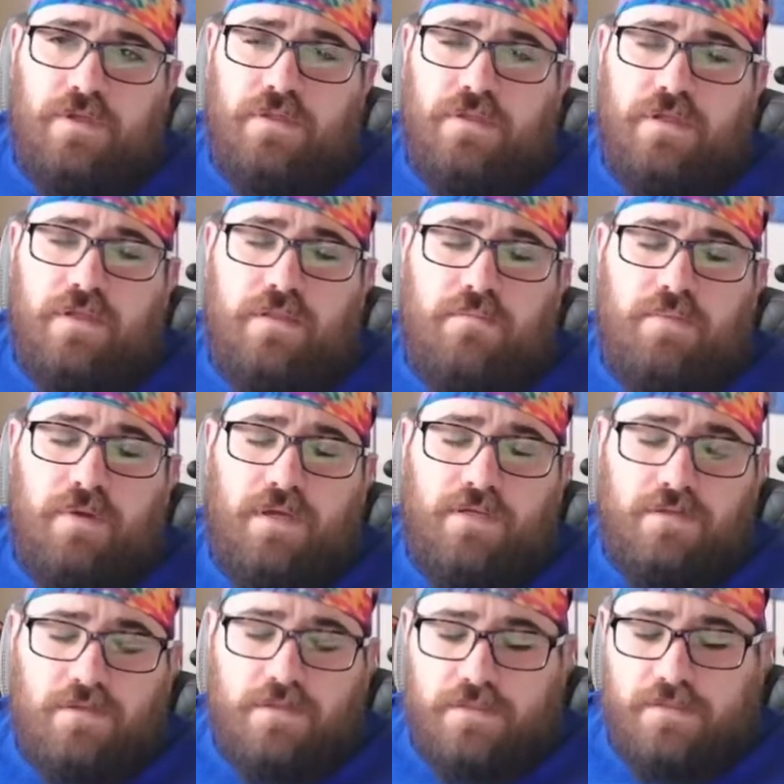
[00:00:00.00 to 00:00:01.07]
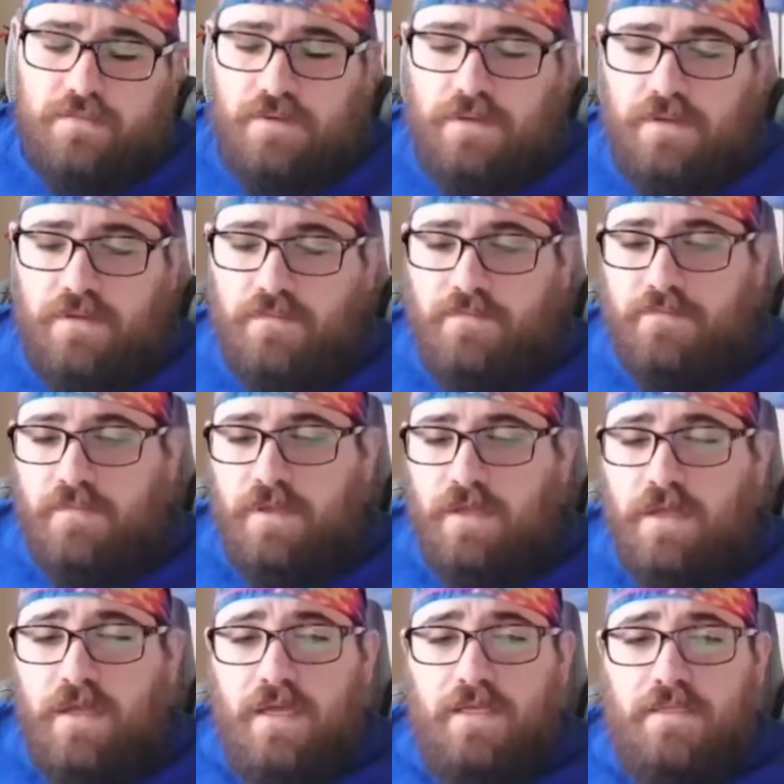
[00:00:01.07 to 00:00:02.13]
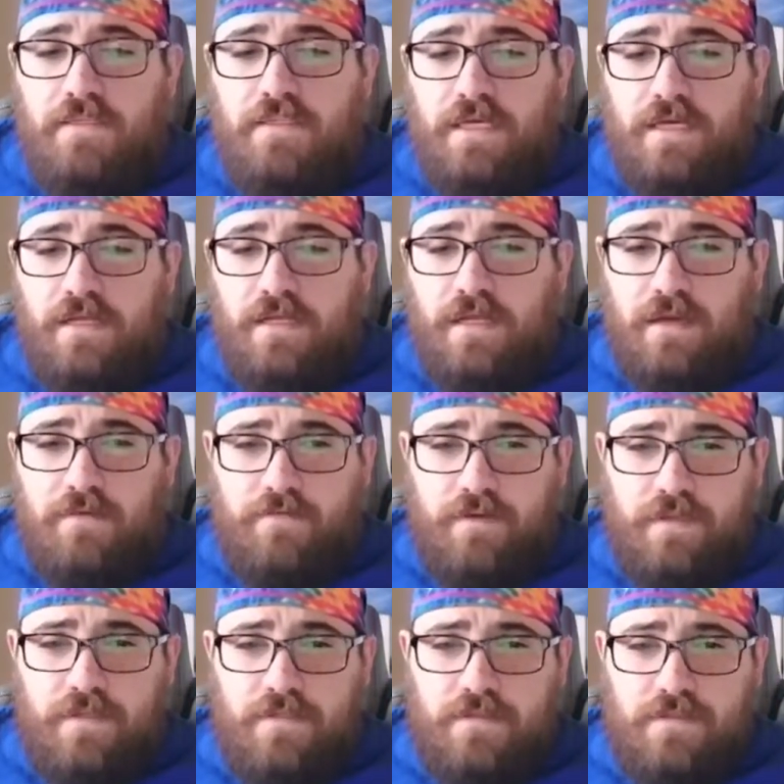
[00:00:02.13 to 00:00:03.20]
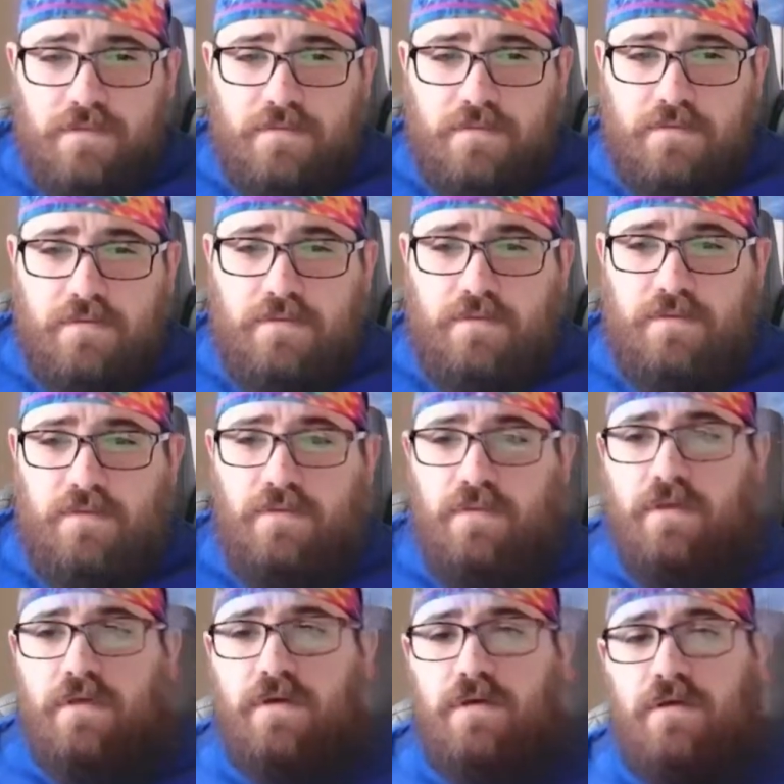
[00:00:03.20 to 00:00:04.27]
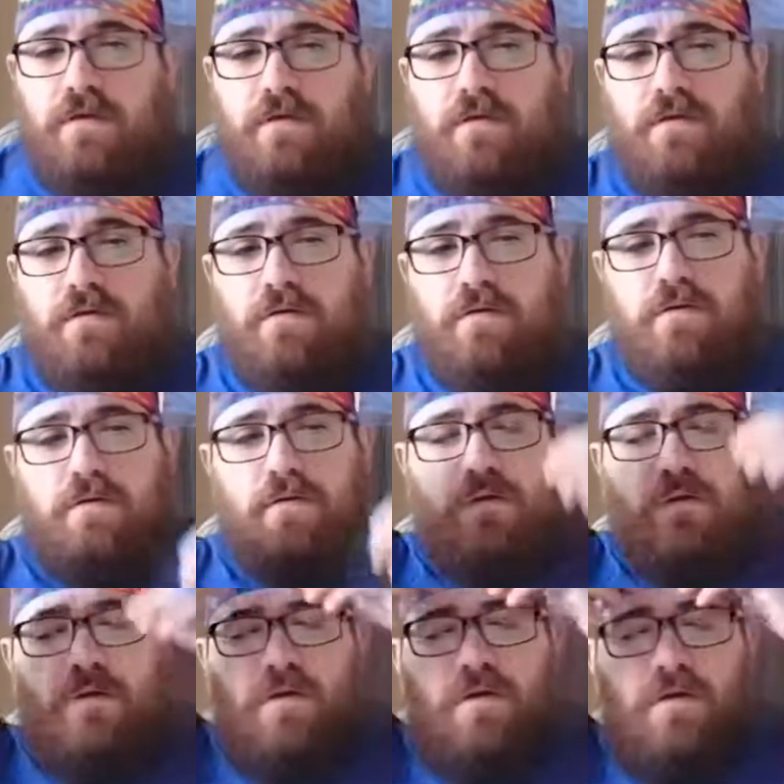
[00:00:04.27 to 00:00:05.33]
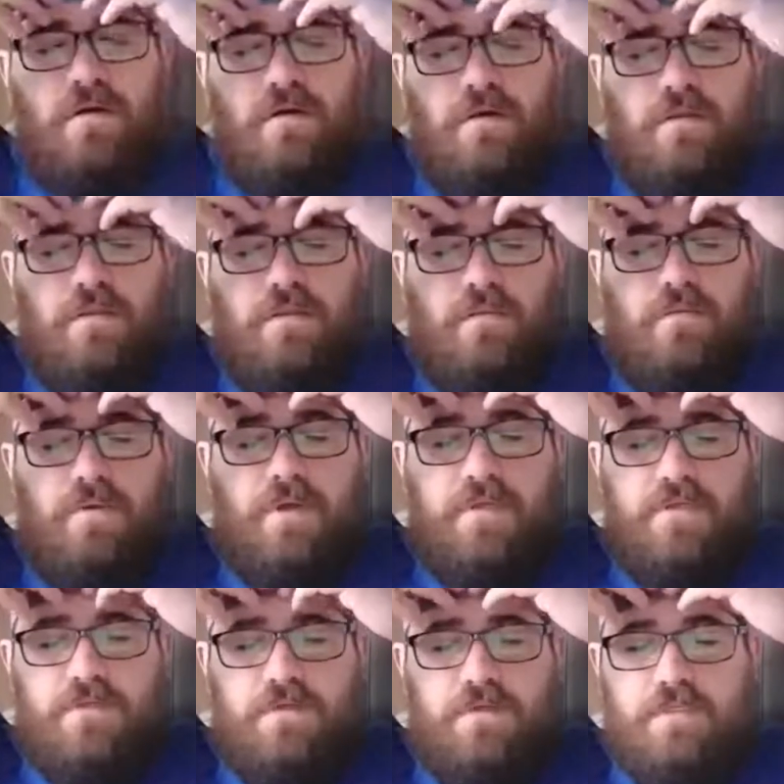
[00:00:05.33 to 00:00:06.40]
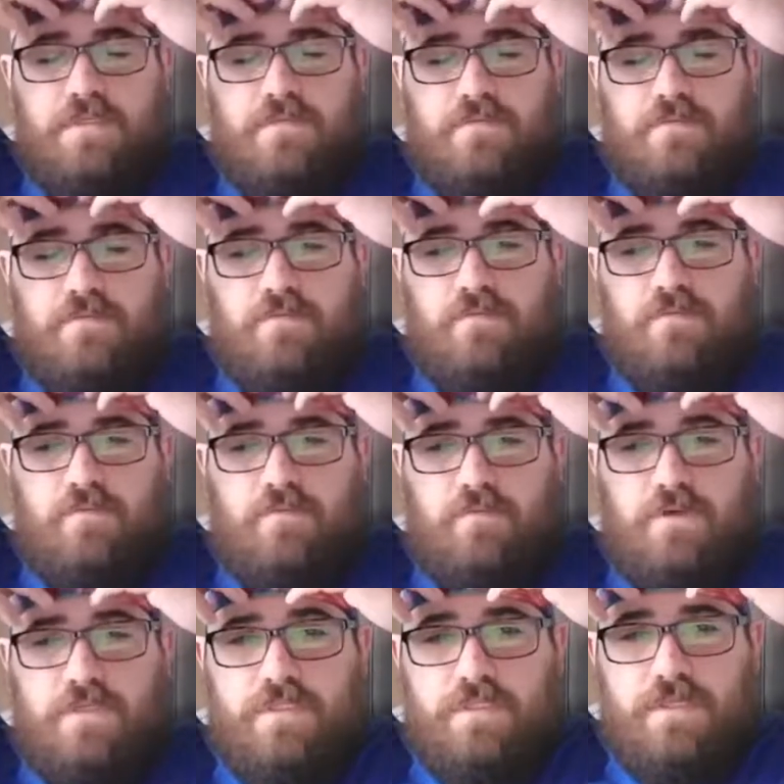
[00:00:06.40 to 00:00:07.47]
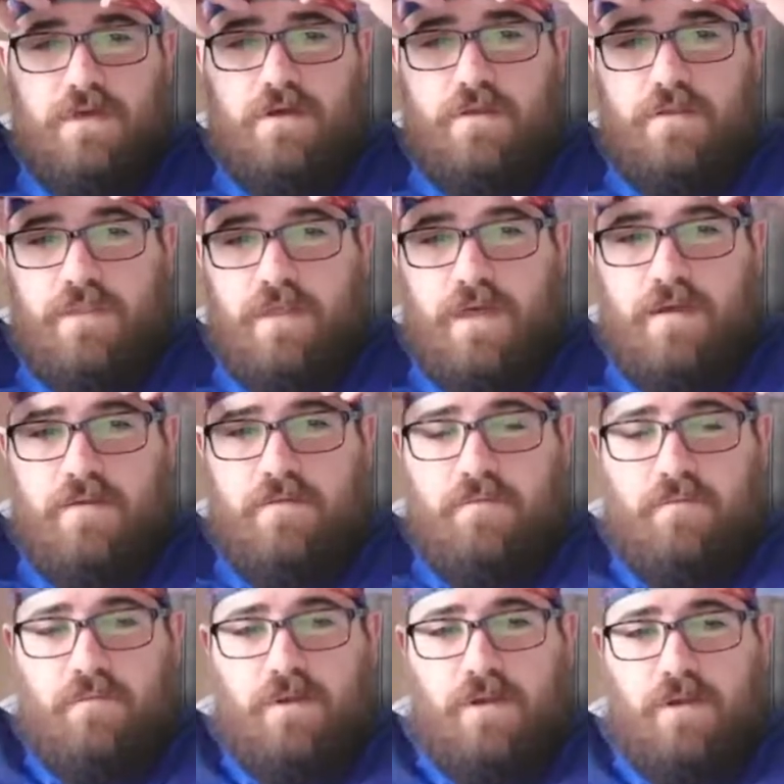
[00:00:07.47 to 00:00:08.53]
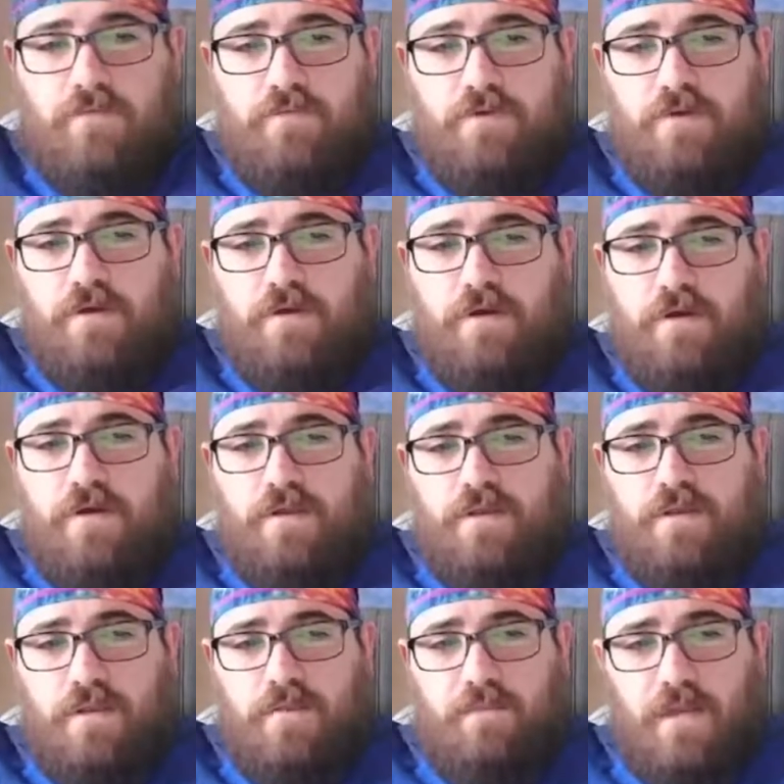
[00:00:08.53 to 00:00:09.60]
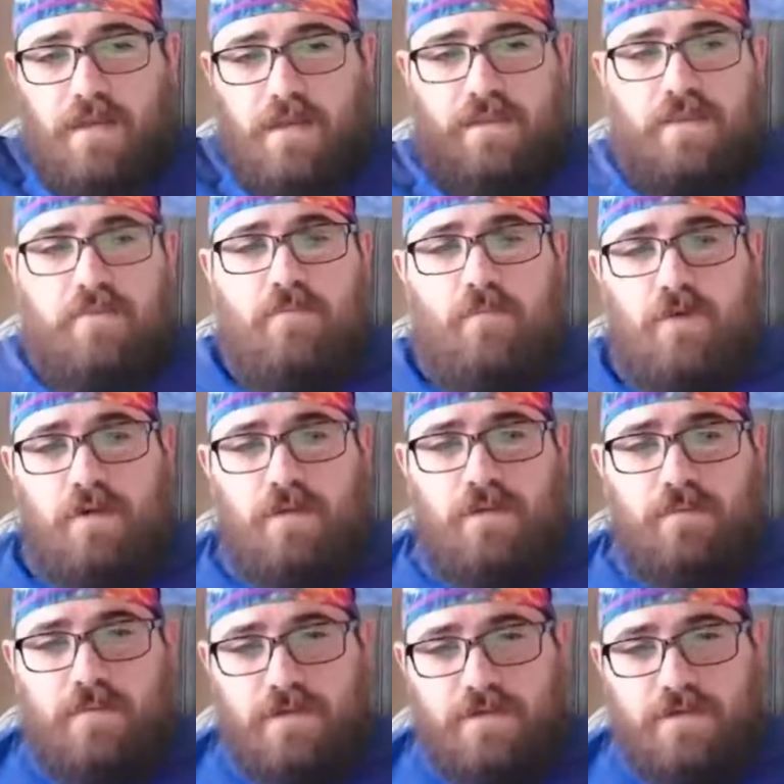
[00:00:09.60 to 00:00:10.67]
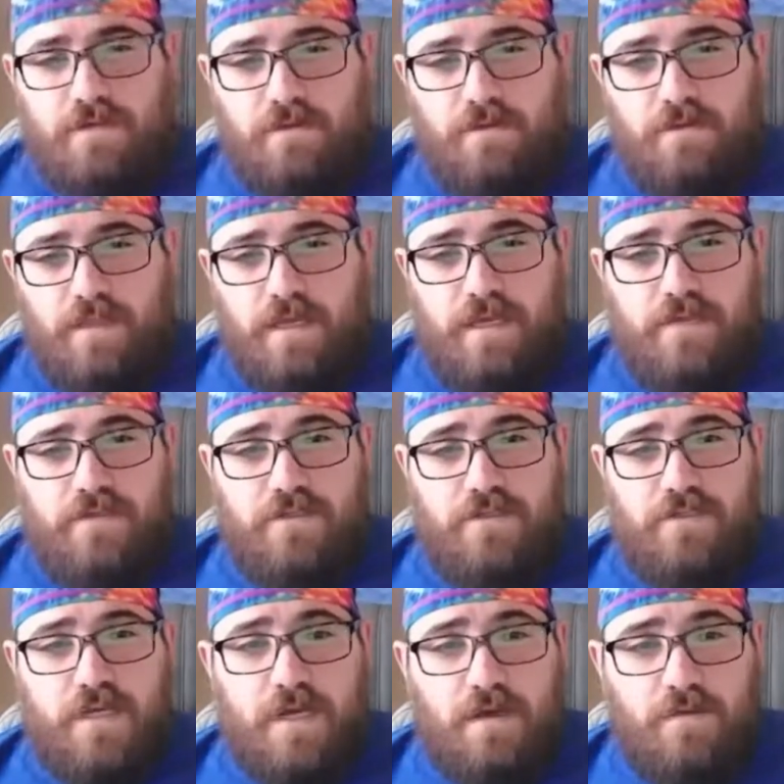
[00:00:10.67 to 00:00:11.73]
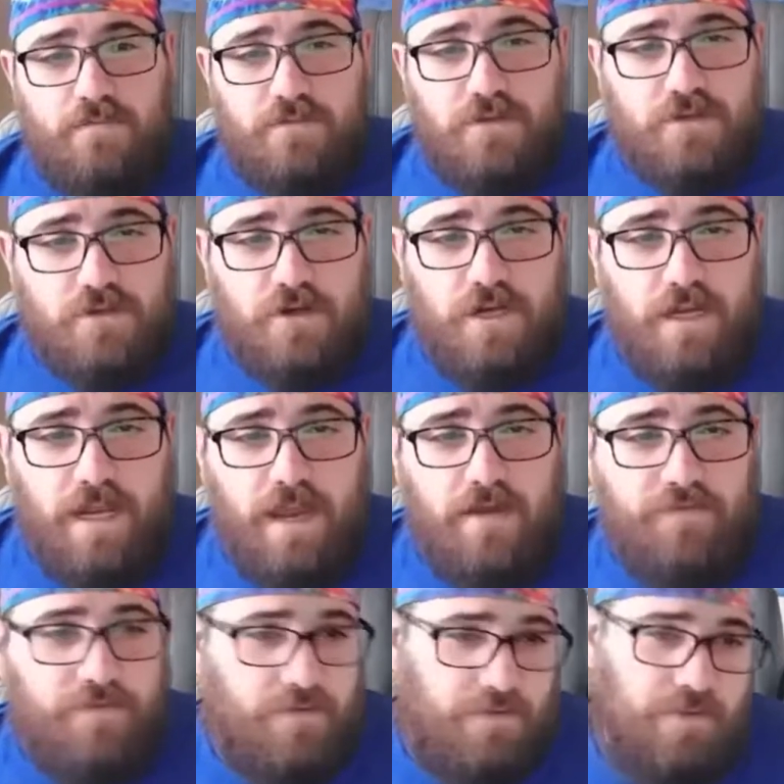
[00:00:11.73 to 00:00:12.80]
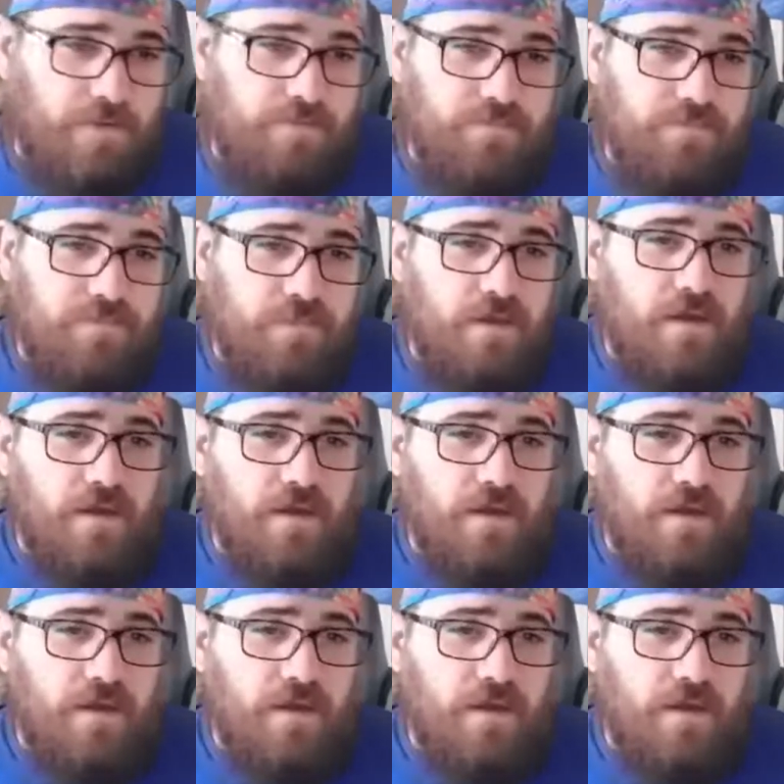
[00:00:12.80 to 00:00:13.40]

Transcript: Not the Patriots, but in the second half against the Patriots, we saw that whenever they make them one-dimensional, they can just come straight after them.